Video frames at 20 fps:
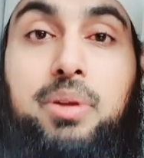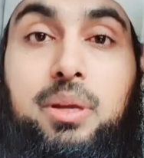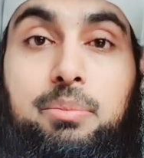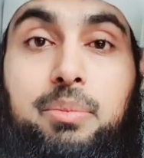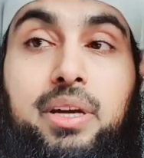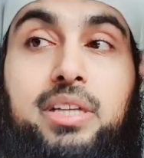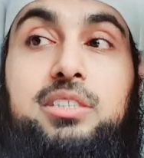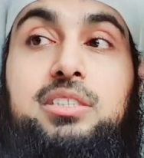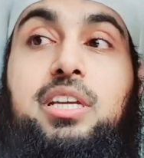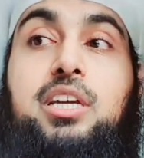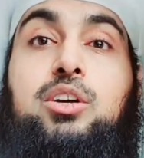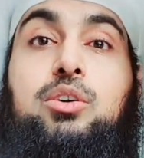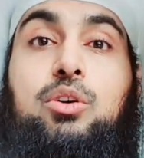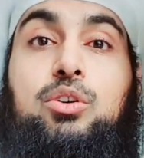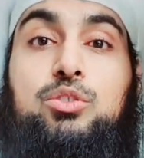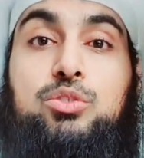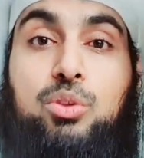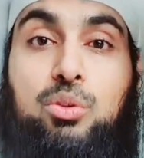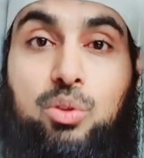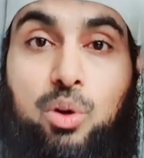him and take
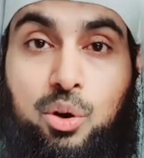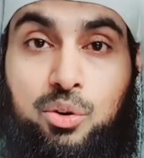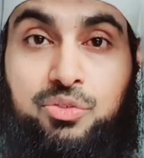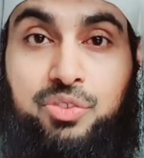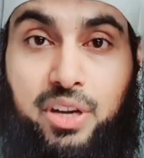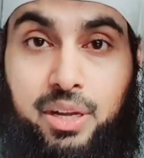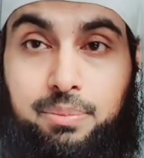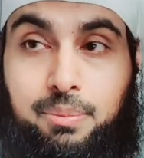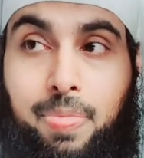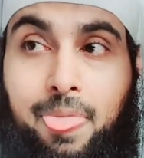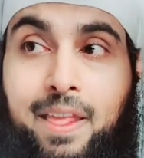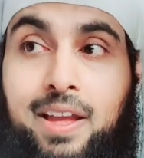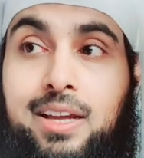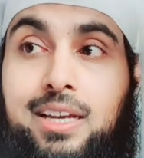control over him.